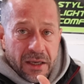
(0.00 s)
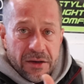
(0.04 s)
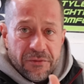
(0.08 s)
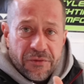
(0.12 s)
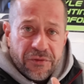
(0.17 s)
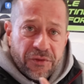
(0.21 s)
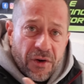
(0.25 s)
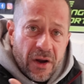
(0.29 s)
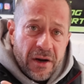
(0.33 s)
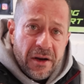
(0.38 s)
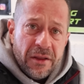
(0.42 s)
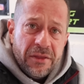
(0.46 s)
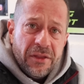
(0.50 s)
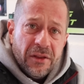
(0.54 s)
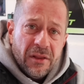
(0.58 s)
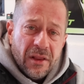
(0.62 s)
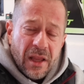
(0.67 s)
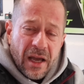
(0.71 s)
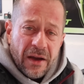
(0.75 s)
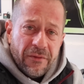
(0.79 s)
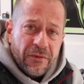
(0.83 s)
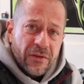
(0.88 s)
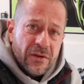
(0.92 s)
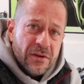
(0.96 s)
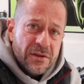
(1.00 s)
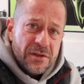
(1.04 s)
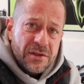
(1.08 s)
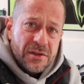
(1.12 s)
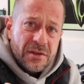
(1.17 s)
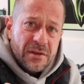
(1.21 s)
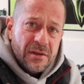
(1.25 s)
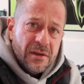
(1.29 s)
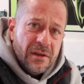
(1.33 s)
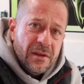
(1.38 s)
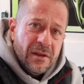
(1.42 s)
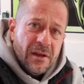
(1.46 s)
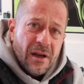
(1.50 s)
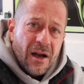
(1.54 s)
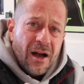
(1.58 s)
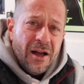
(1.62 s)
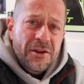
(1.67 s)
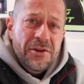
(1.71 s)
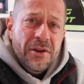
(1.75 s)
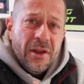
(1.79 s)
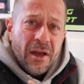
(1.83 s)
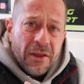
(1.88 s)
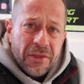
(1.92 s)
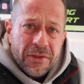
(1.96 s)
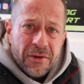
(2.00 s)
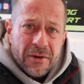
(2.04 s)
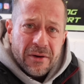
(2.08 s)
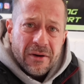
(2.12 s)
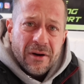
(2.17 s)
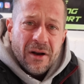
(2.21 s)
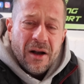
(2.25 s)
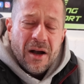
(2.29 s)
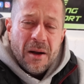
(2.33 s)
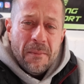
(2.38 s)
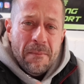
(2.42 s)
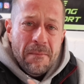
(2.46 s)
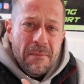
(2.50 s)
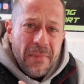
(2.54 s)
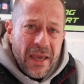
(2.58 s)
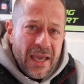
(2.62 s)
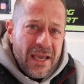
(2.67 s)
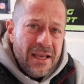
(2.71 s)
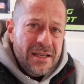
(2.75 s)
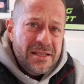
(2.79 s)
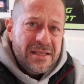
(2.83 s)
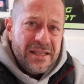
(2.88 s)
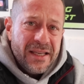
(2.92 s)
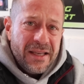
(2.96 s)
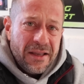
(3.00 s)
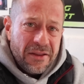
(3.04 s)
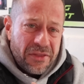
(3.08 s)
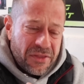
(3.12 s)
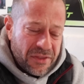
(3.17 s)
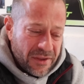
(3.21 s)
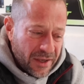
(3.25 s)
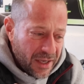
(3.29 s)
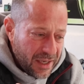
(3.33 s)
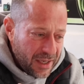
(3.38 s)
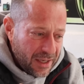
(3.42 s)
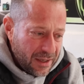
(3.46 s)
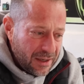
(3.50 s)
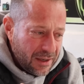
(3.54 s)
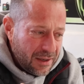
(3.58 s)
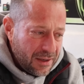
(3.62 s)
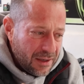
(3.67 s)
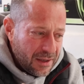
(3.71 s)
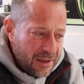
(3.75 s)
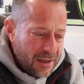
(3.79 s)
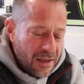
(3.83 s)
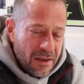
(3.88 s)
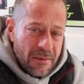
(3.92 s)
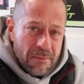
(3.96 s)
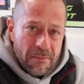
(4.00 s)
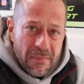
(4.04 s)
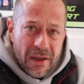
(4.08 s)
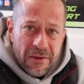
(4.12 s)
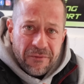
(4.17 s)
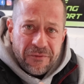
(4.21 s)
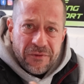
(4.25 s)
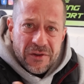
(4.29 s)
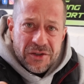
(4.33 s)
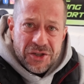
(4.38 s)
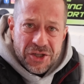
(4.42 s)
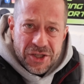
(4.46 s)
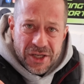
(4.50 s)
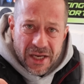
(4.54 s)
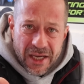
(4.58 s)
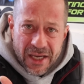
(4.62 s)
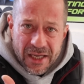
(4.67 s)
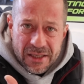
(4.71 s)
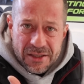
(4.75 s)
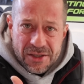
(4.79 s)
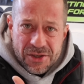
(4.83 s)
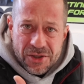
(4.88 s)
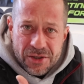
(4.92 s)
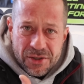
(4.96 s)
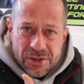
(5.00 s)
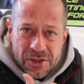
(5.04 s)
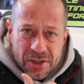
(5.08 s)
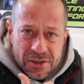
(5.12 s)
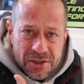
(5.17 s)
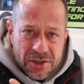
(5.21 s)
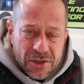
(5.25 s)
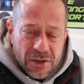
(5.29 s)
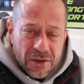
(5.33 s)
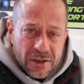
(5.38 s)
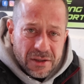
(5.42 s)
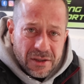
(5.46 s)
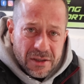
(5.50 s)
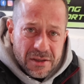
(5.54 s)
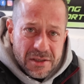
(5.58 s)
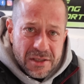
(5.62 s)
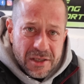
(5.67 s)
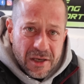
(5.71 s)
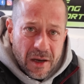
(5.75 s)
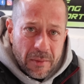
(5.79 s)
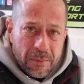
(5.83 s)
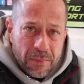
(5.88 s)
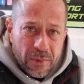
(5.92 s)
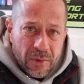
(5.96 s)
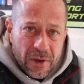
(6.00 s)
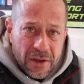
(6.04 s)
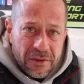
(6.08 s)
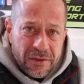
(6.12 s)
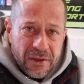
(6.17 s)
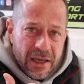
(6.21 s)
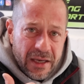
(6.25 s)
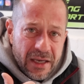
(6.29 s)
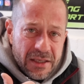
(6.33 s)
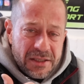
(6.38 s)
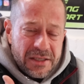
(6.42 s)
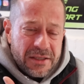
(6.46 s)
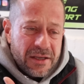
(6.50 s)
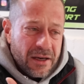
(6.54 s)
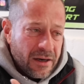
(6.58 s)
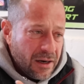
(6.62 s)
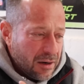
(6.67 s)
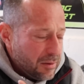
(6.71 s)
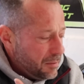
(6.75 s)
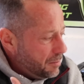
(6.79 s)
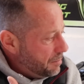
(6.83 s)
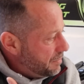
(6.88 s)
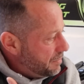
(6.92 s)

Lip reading: In front of the levers, another amazing thing Memphis Shades just hooked us up with. It's their